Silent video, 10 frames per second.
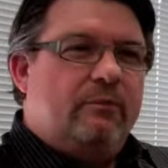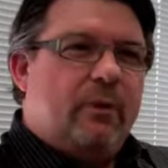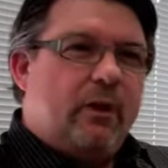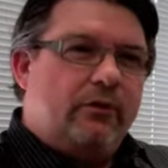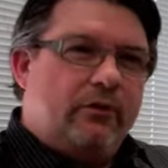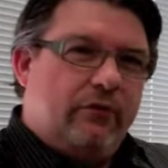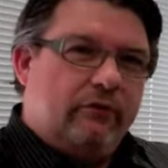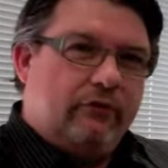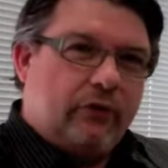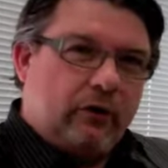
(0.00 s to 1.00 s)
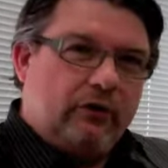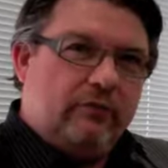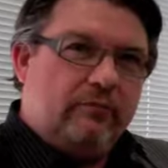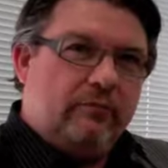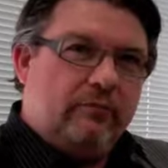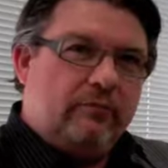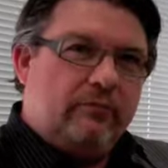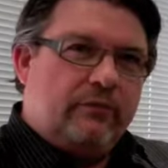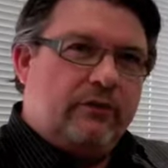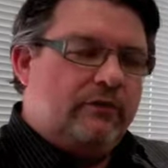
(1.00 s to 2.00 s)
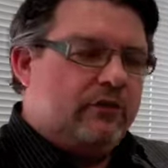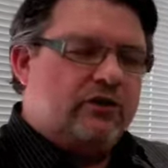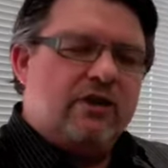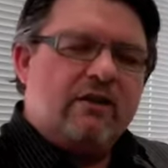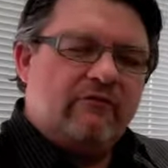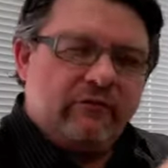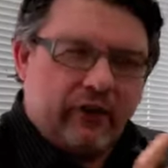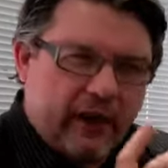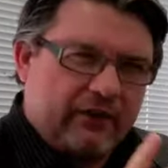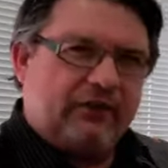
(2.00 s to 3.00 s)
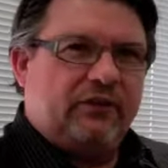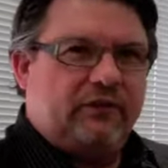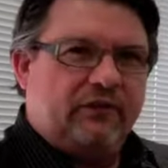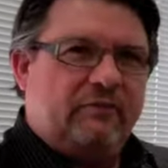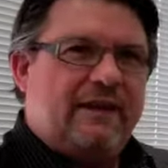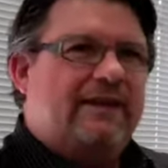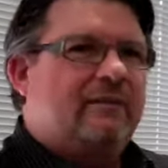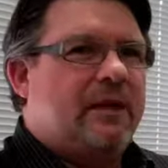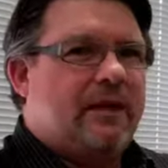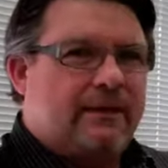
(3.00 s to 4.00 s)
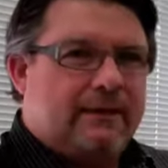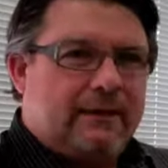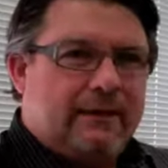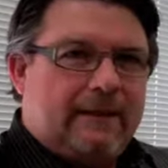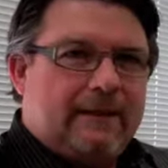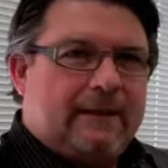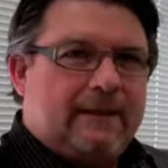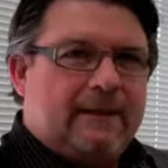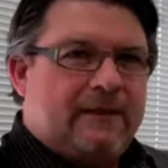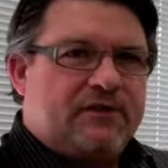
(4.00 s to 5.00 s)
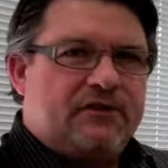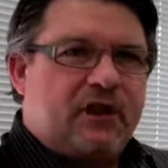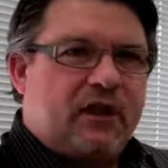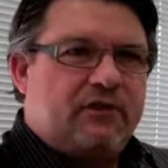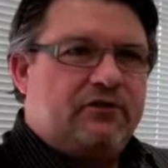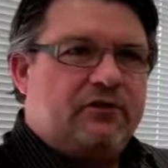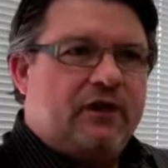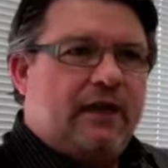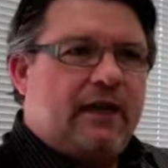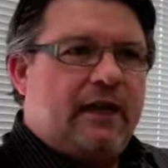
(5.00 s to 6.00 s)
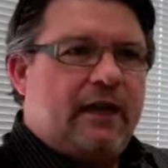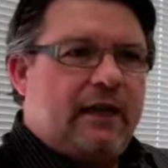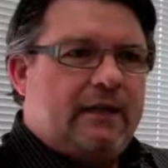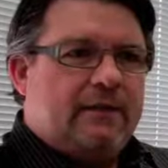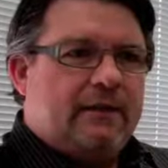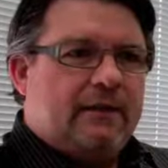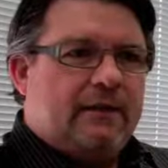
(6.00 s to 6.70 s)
Both the volume, the sheer vastness of the media market has changed, and